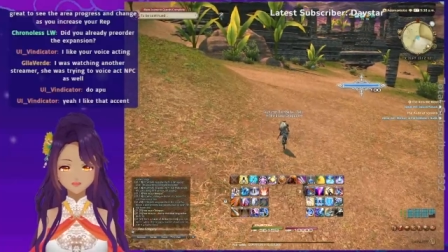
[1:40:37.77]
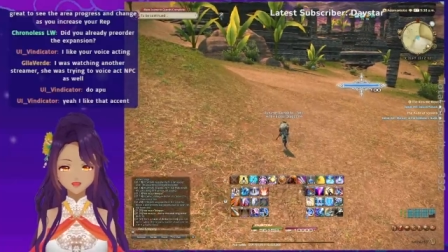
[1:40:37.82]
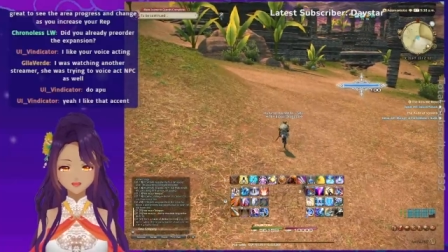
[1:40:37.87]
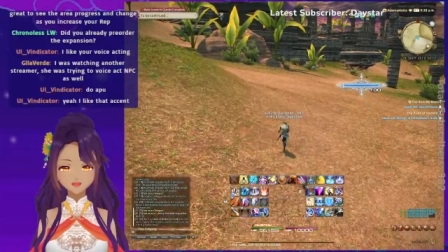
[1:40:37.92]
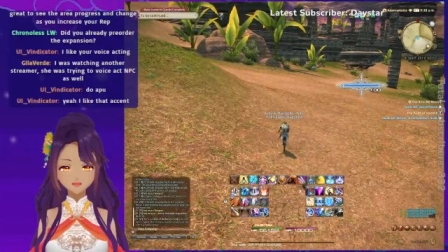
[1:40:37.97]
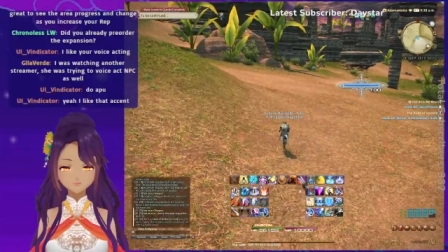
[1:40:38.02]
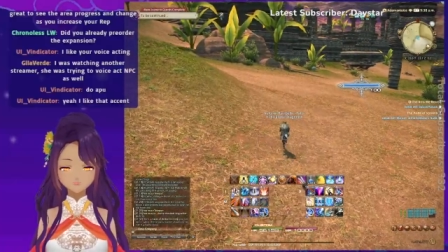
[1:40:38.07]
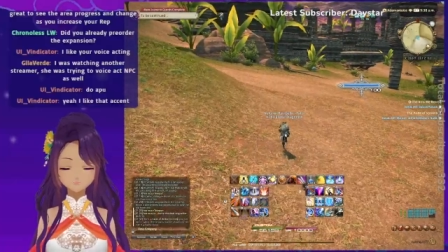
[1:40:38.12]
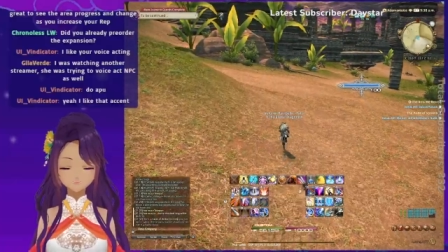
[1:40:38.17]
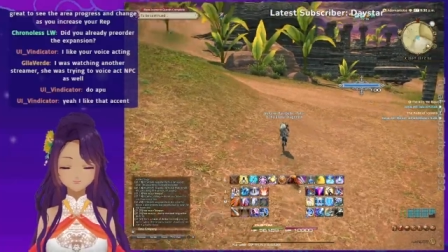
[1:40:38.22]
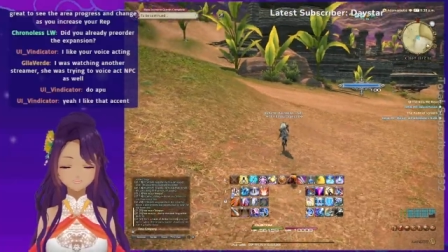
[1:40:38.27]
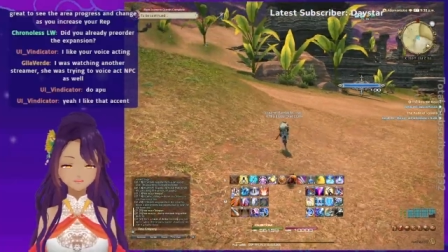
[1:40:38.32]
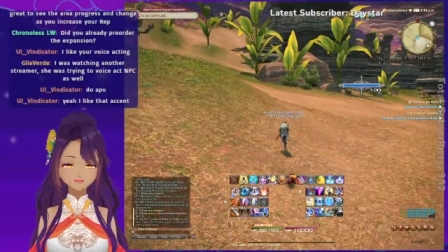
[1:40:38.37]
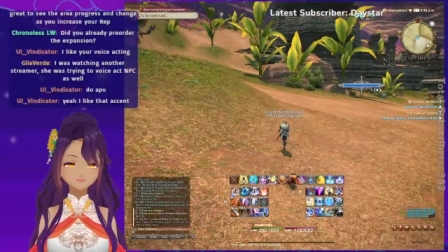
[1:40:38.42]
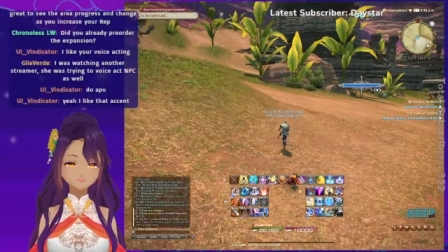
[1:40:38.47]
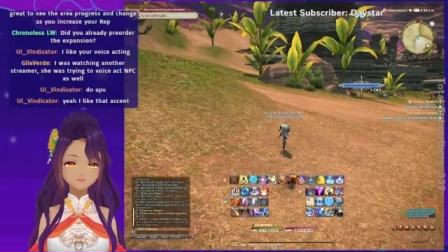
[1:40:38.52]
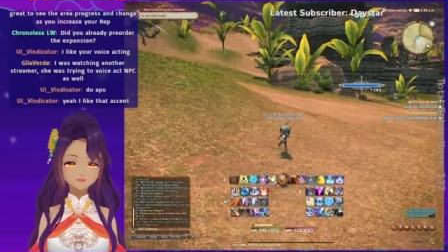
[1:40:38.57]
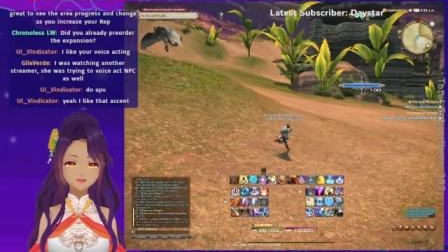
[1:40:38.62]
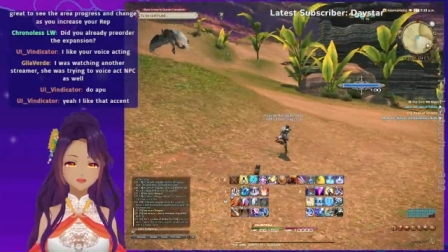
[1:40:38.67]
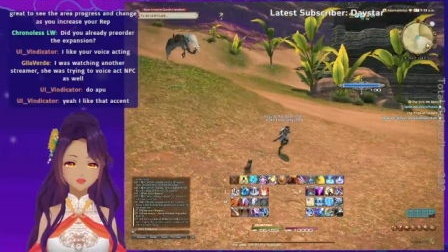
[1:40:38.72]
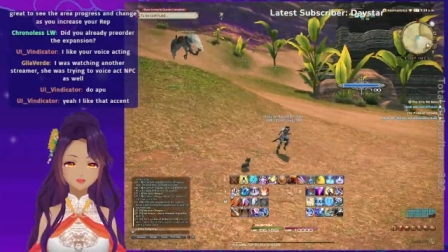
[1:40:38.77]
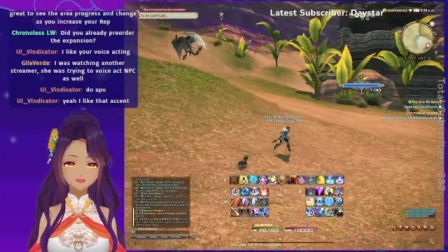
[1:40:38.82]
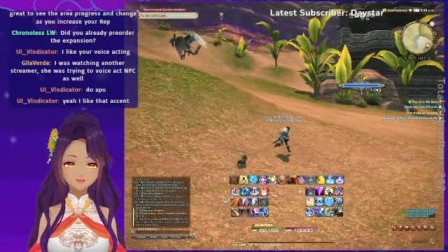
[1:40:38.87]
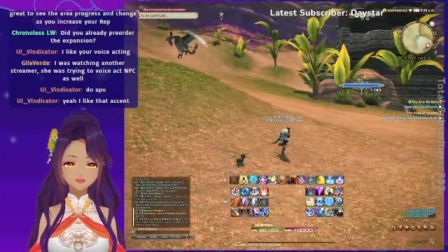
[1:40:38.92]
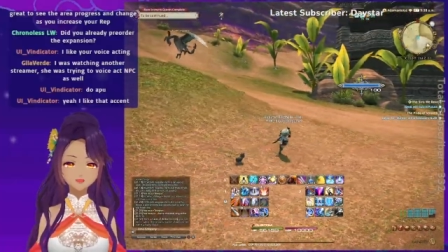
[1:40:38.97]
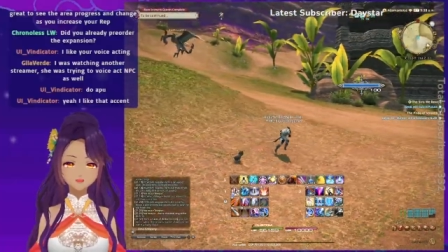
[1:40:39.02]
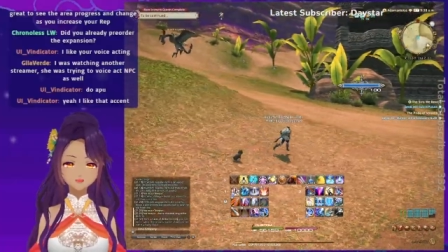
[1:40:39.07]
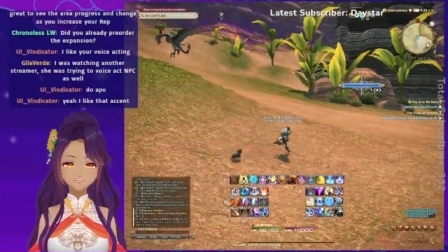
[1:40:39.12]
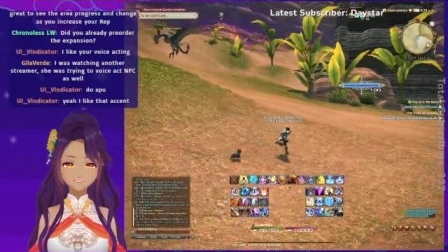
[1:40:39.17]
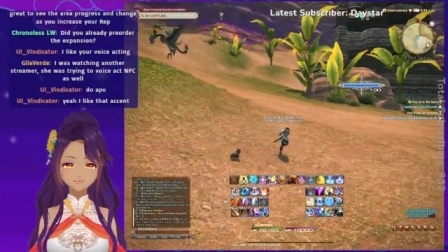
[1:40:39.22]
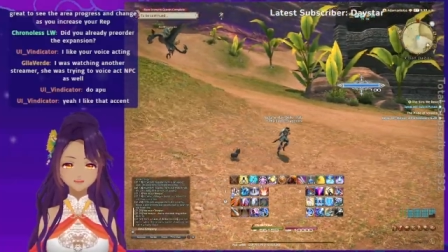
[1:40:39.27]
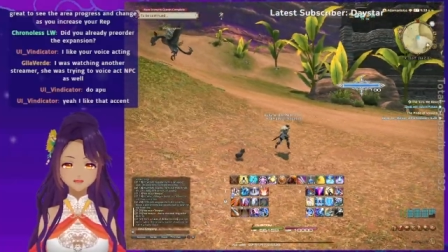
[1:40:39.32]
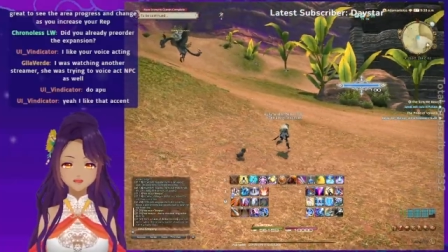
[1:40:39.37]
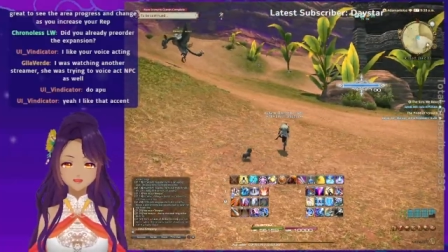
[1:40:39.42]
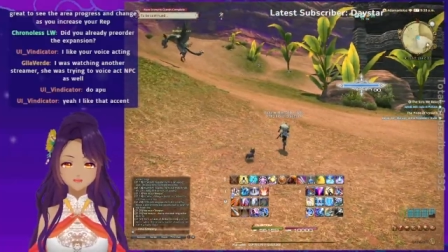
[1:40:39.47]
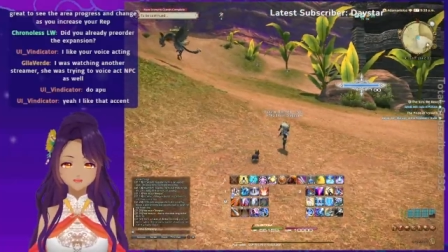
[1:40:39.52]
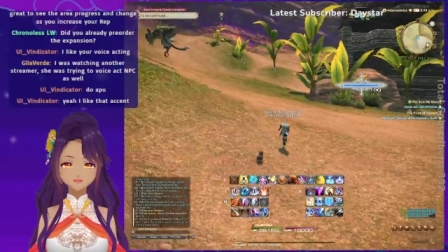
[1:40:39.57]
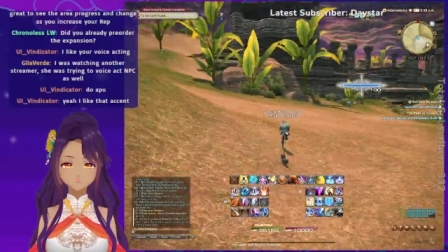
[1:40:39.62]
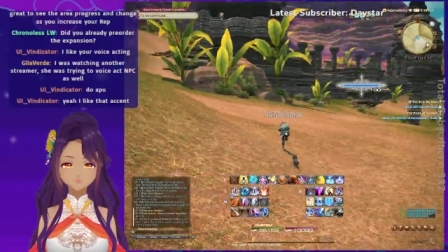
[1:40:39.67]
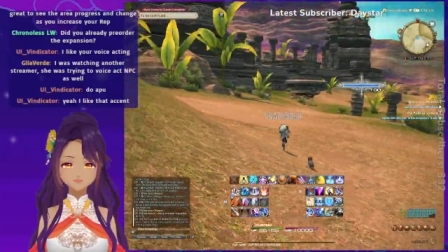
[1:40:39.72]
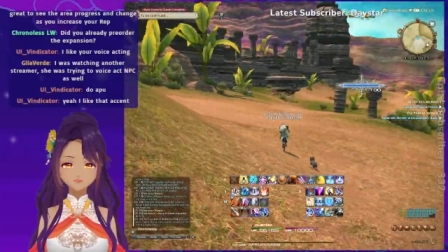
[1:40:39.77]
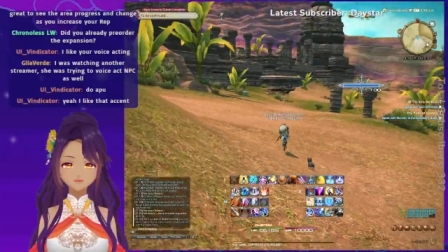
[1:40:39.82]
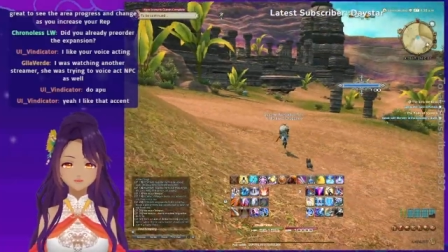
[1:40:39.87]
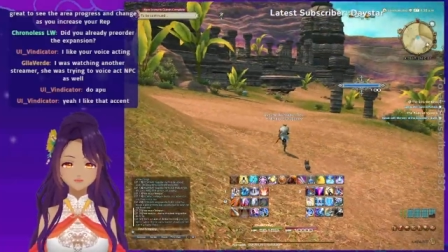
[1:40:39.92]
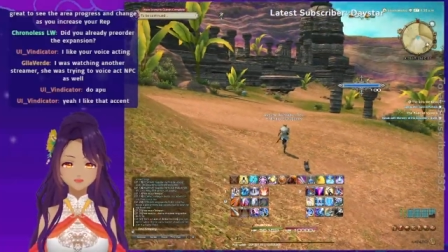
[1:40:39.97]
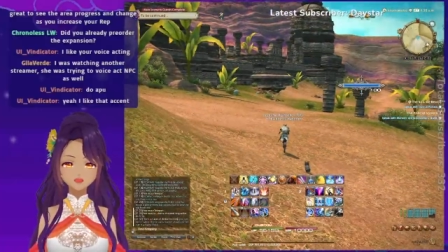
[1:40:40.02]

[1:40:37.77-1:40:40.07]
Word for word: I can definitely go into the accent easy,